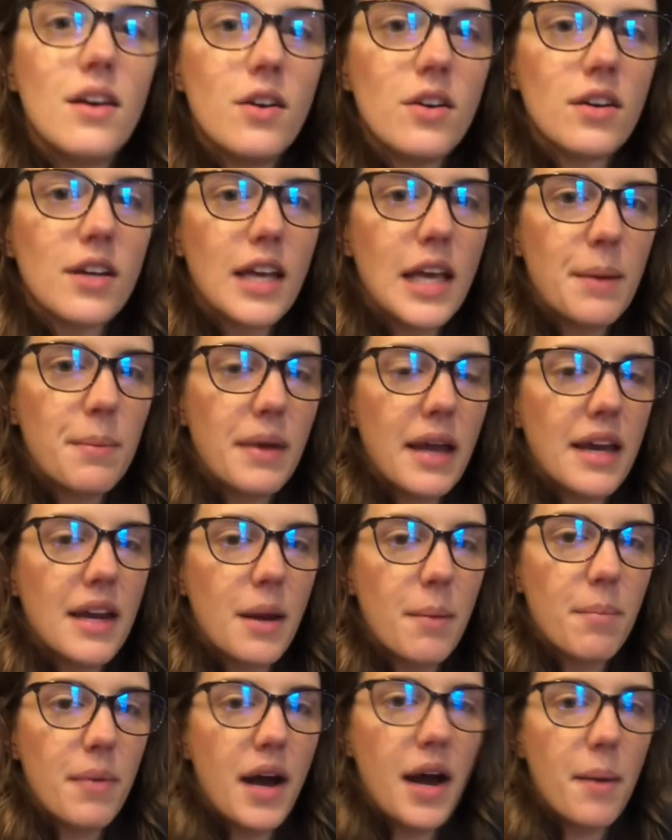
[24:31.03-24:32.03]
Keep getting
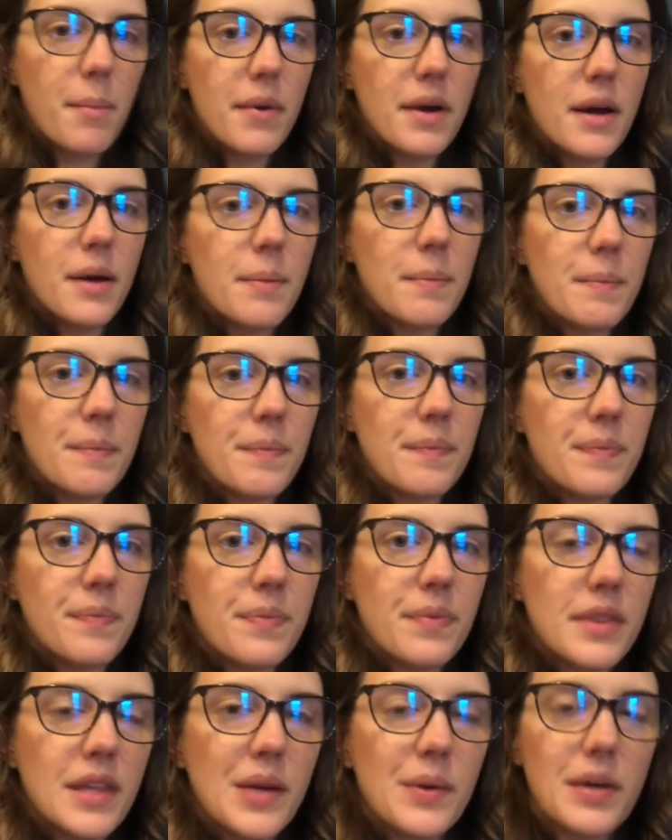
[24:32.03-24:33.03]
a pop-up.
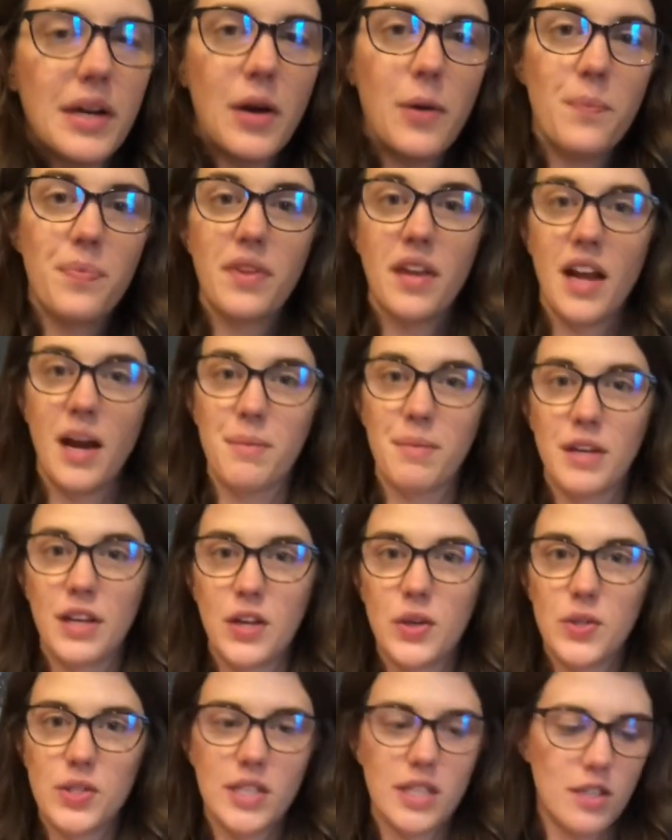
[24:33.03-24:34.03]
There we go. I'm going to
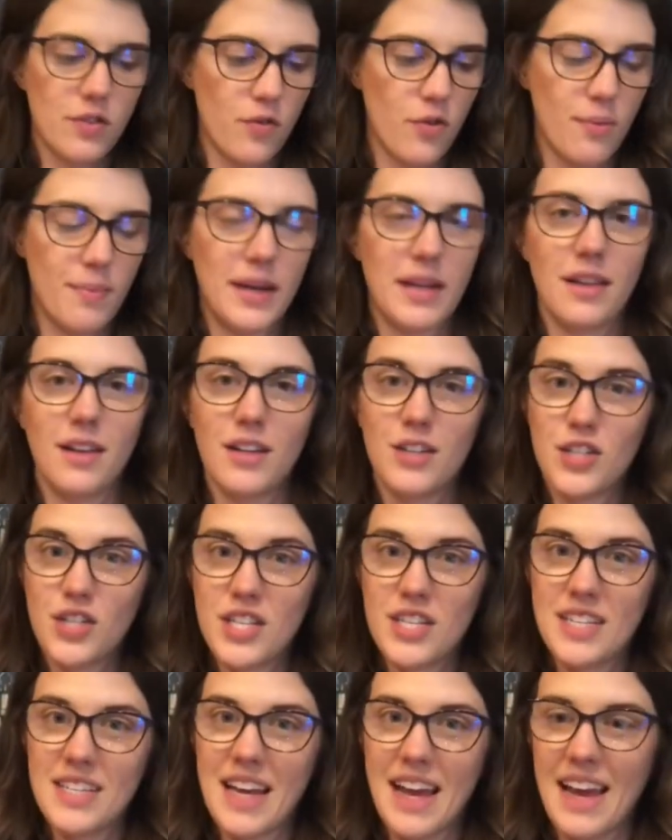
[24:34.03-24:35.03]
use this for my lunch
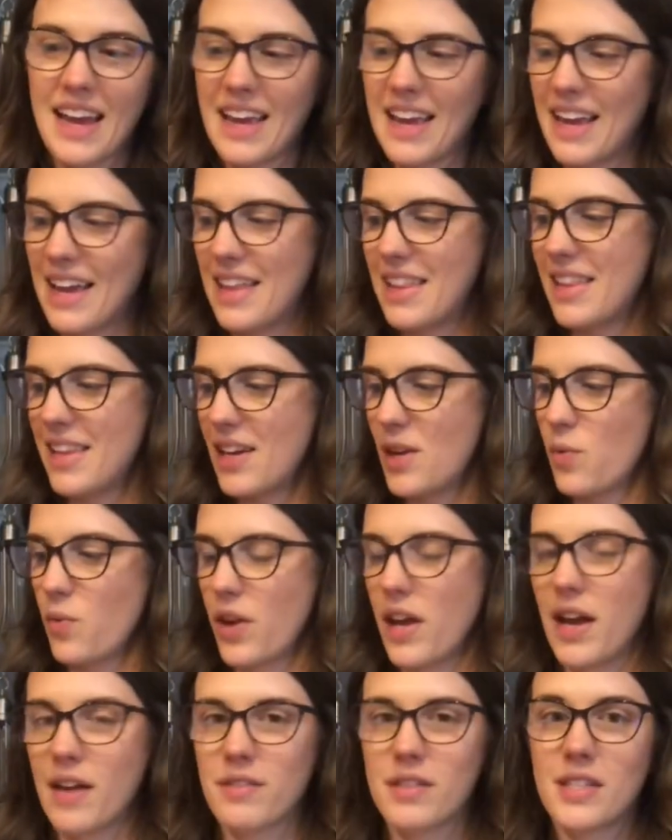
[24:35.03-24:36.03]
today, and then we
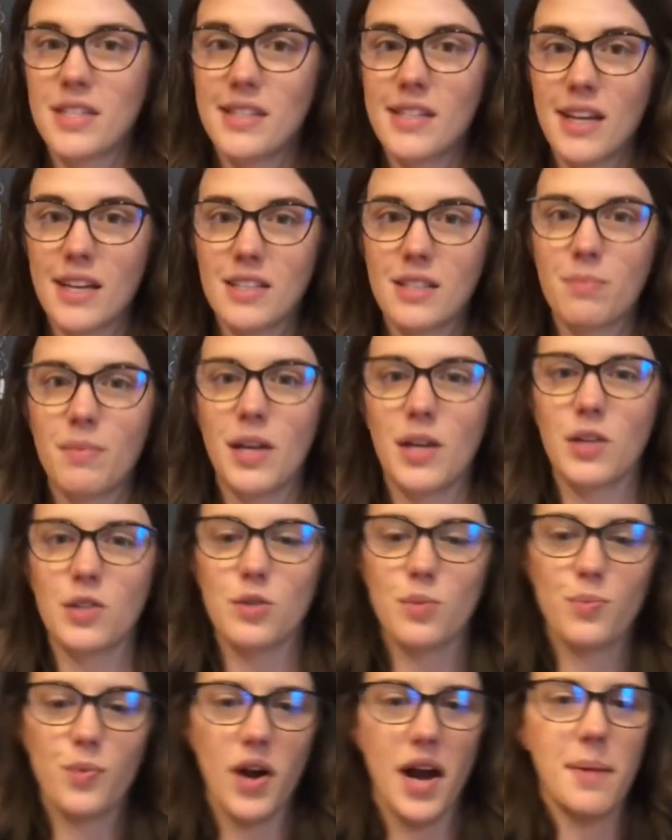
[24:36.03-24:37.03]
have 6 meals
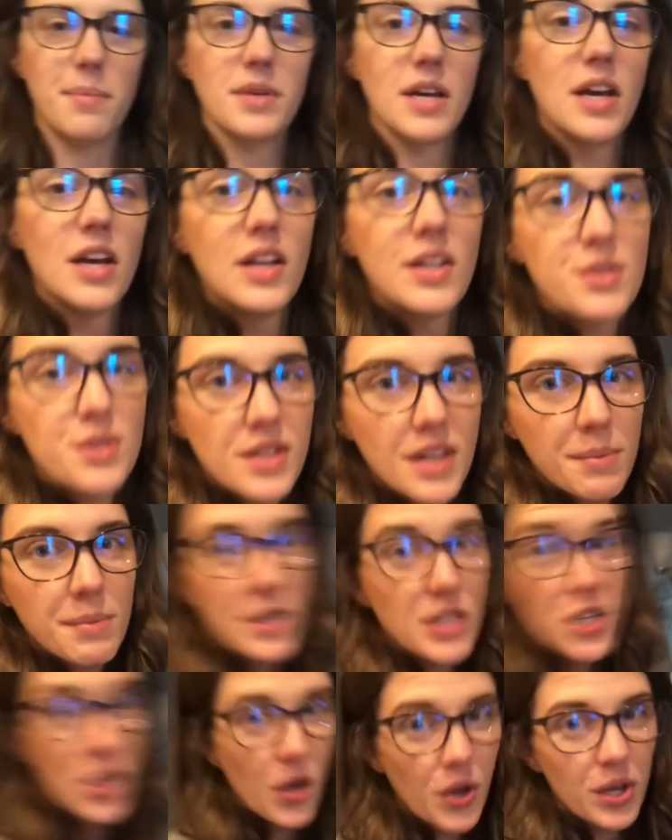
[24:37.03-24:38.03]
prepped. So let me
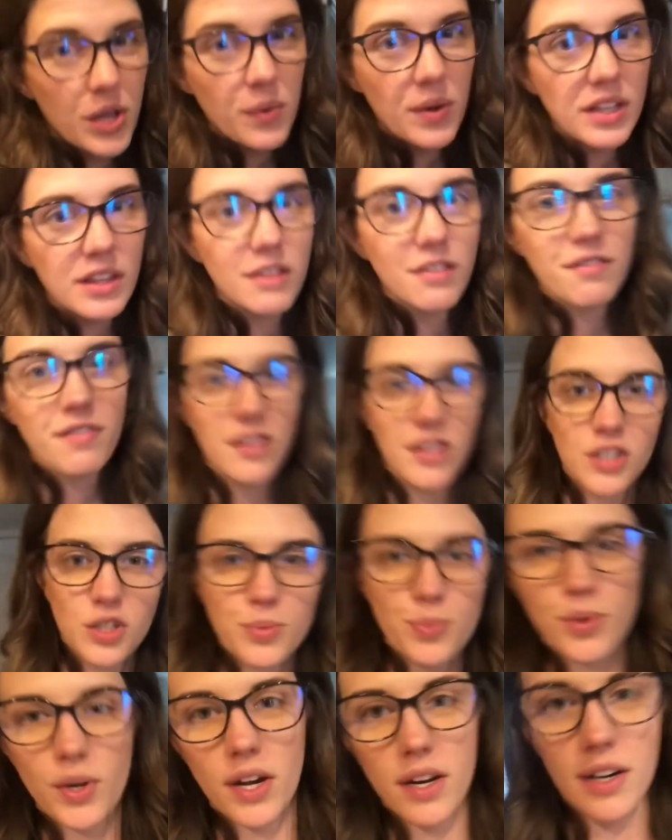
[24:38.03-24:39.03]
show you what the finished
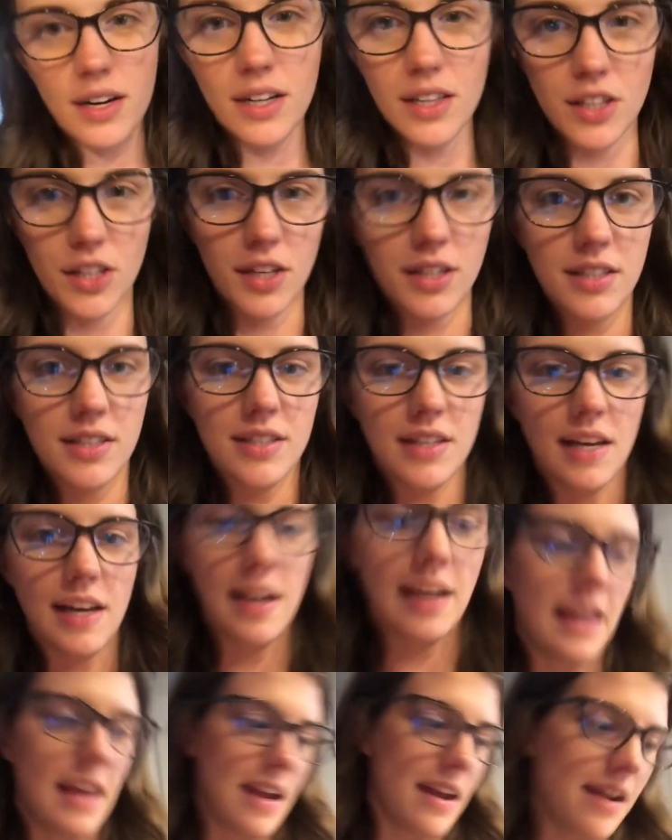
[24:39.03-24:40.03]
product looks like.